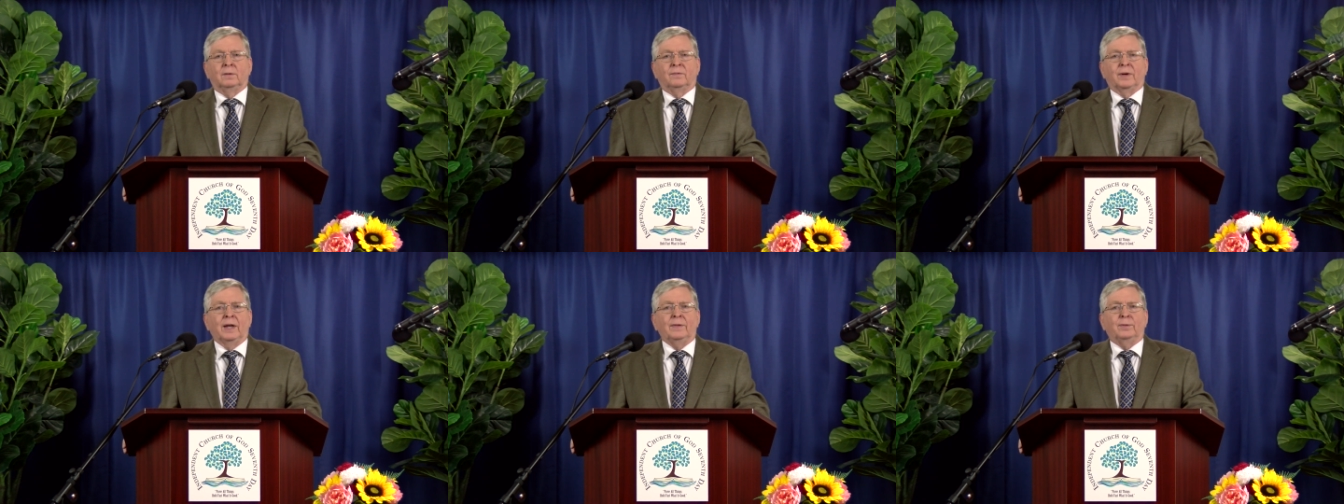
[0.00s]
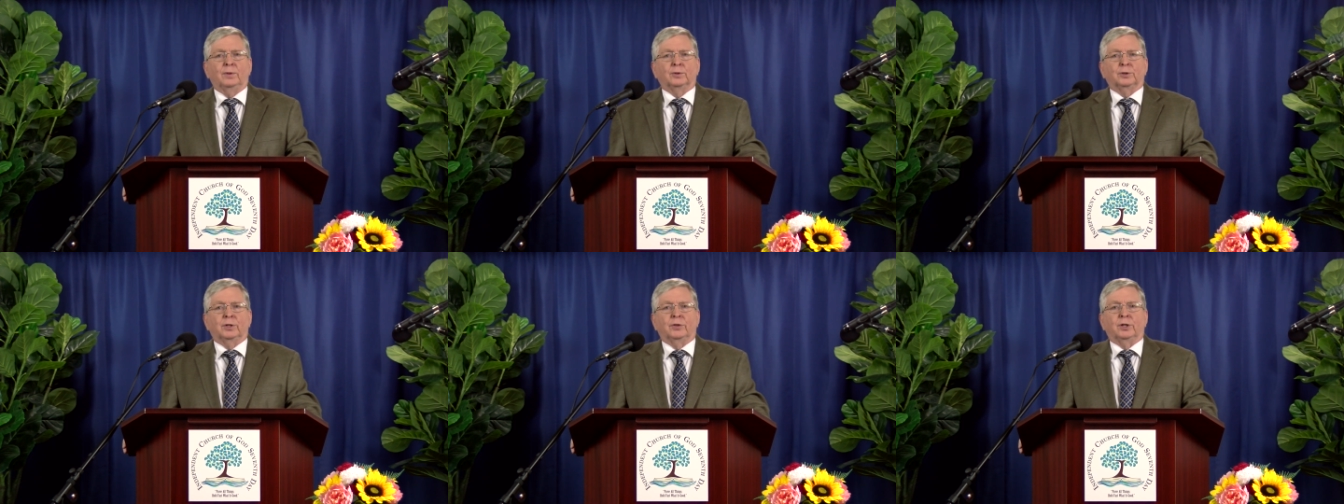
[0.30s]

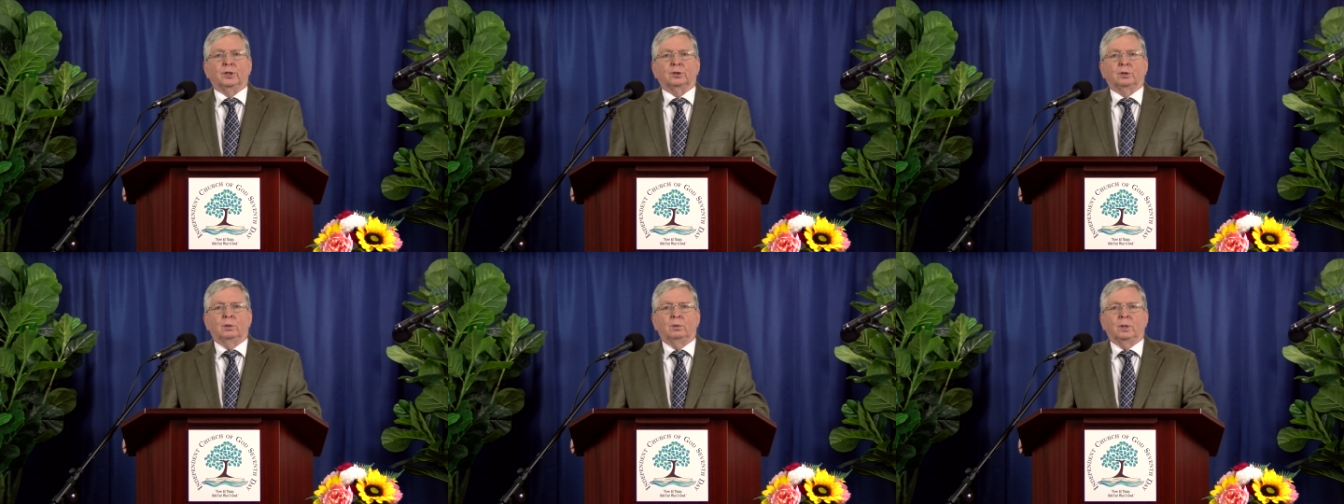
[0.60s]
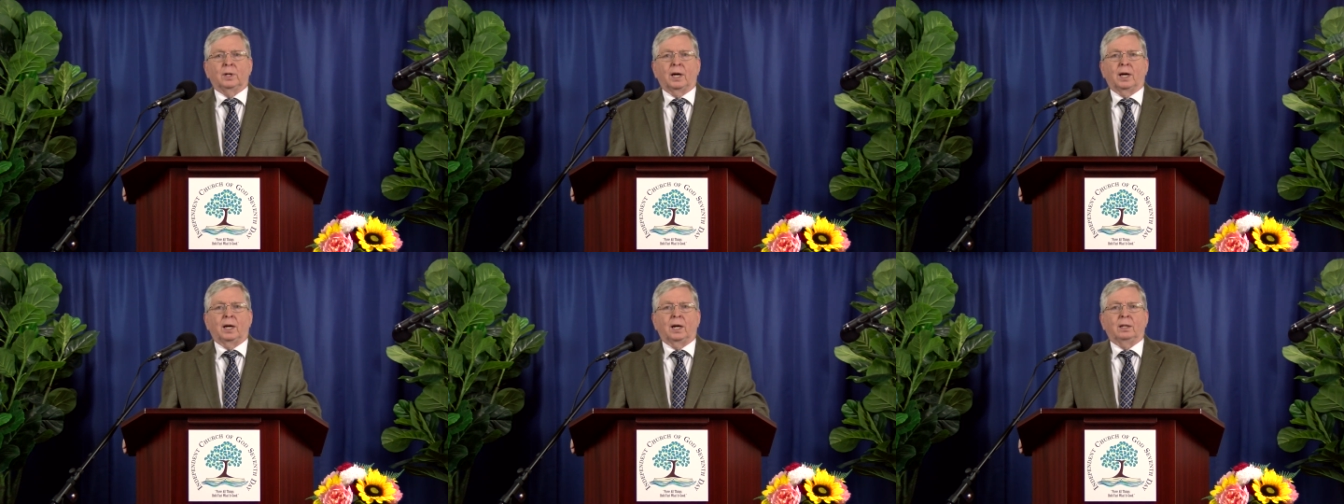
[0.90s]
faithful to the
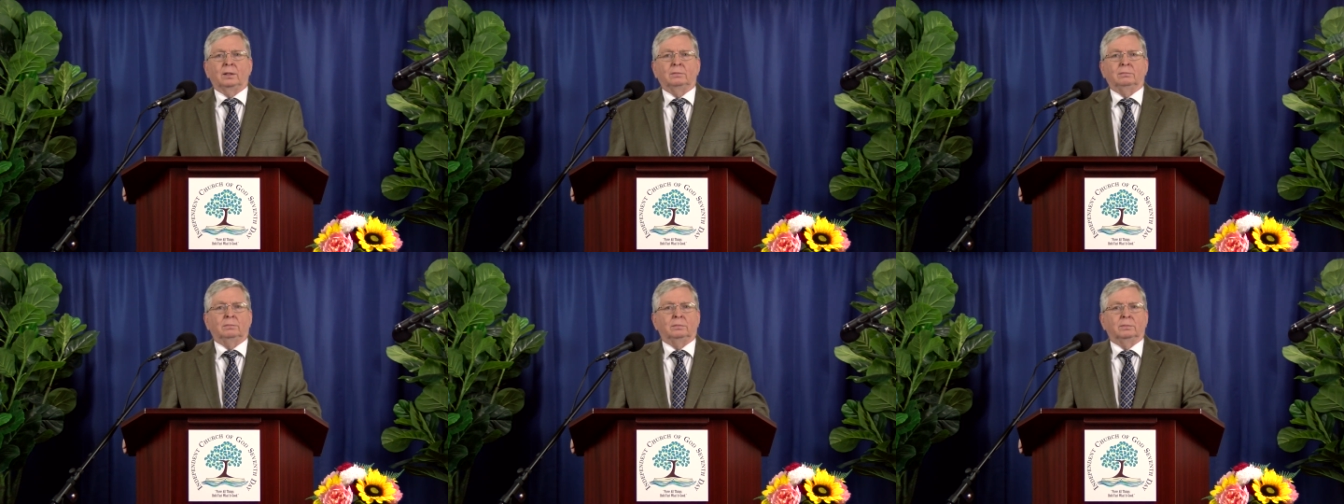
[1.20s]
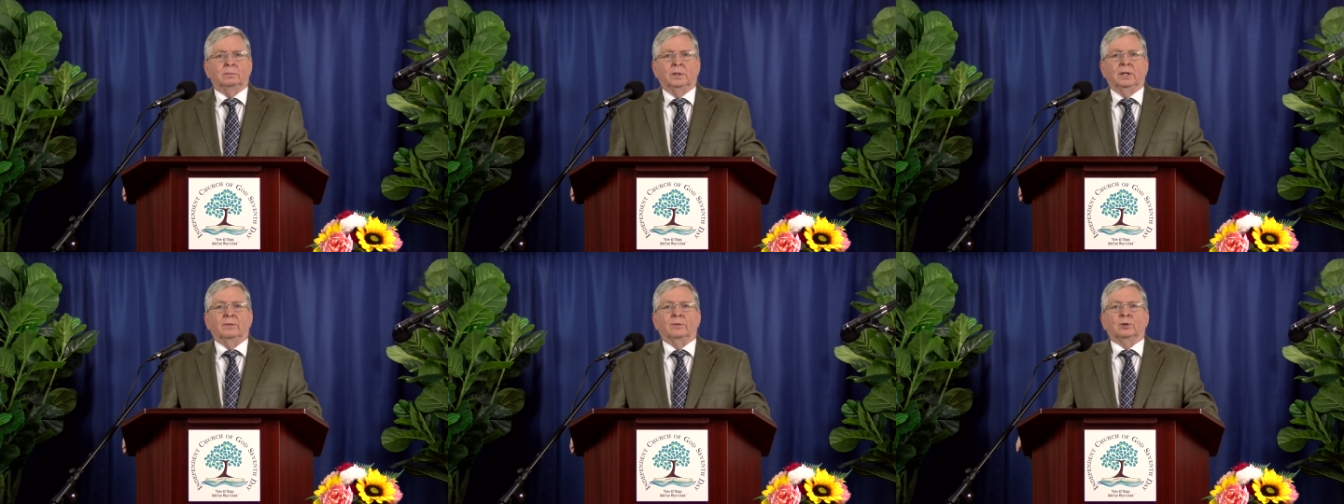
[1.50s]
true God
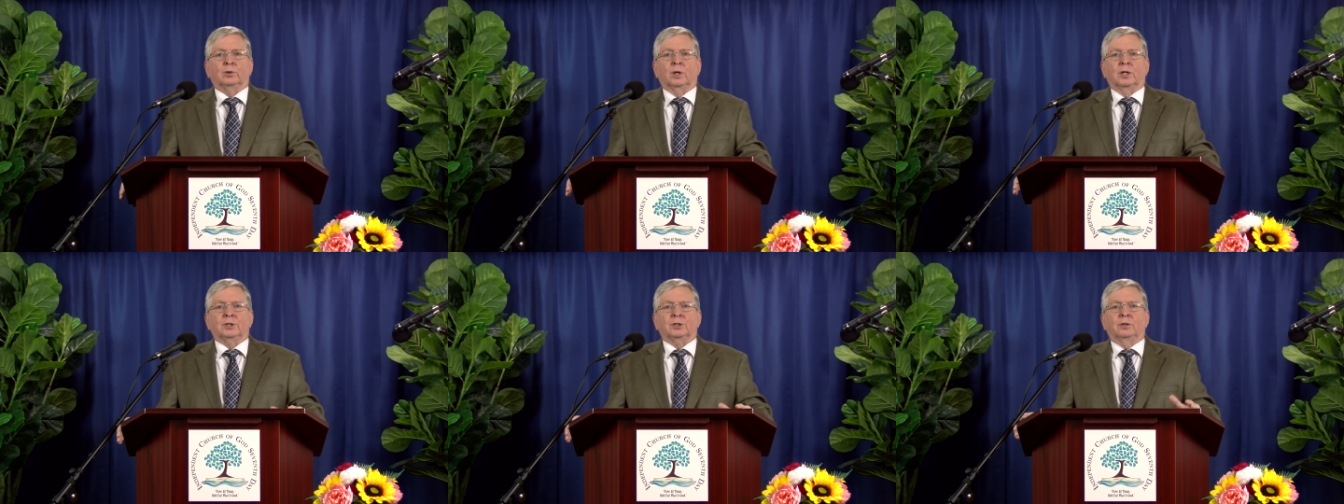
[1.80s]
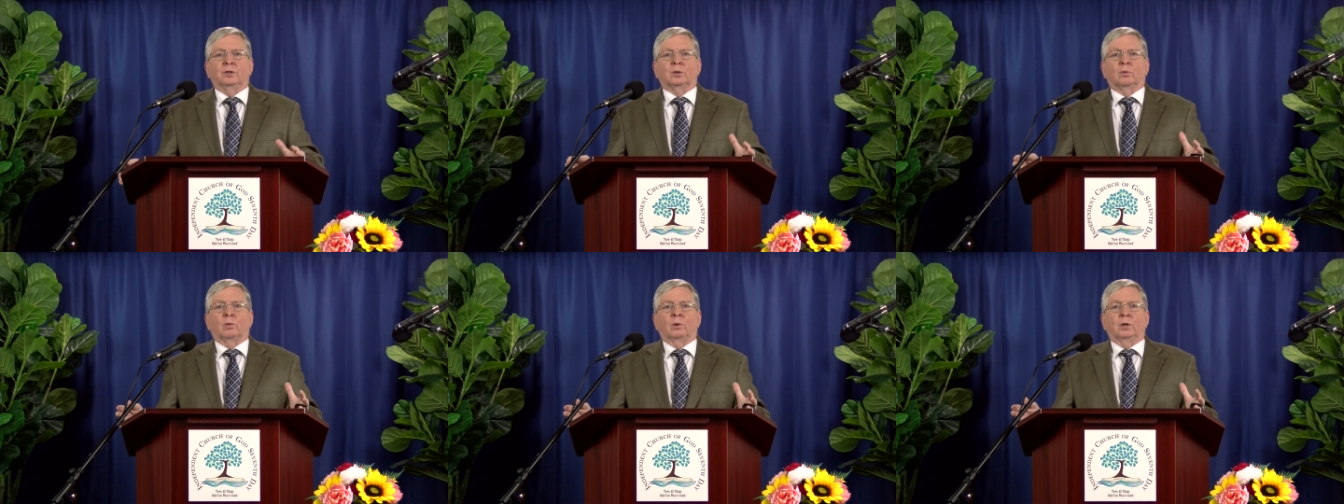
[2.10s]
that have trusted the